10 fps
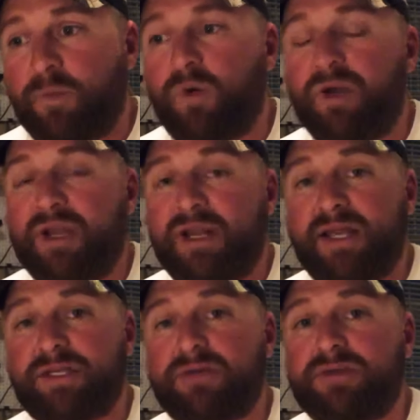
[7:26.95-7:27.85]
what can I
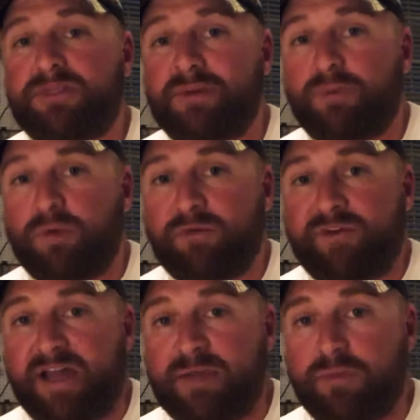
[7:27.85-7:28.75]
do to be more
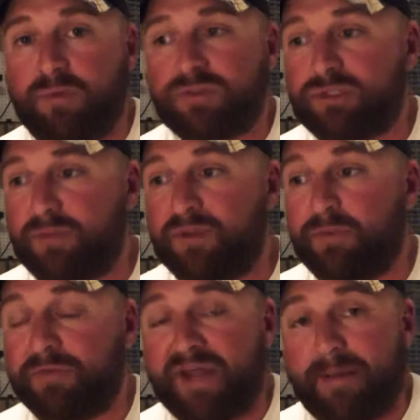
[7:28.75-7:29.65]
valuable to the
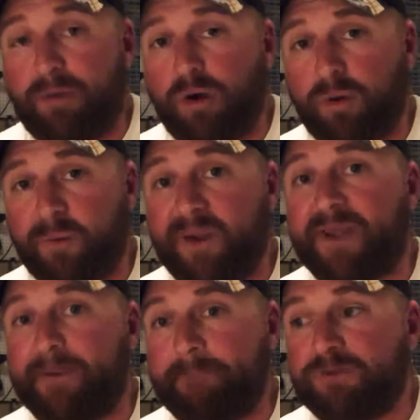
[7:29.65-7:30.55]
people that I'm
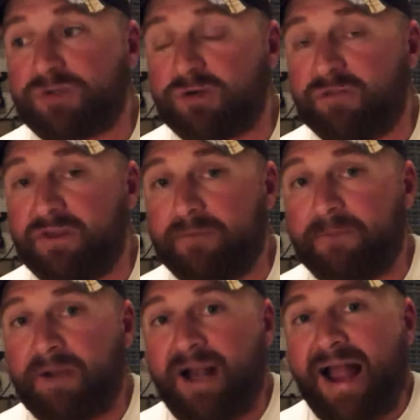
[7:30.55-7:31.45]
already serving?
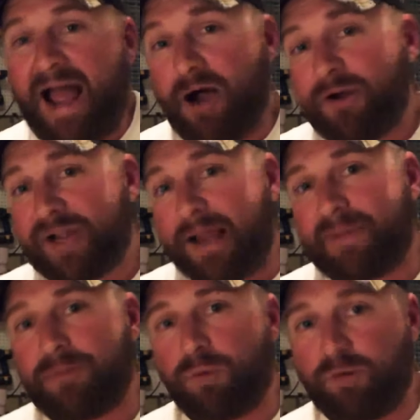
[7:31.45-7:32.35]
How can I
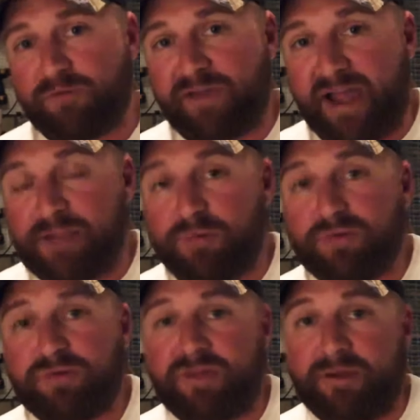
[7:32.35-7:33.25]
be more valuable
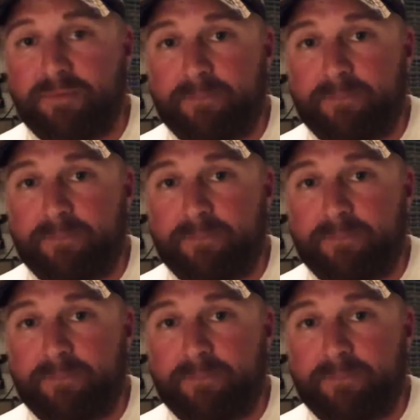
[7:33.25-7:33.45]
to them?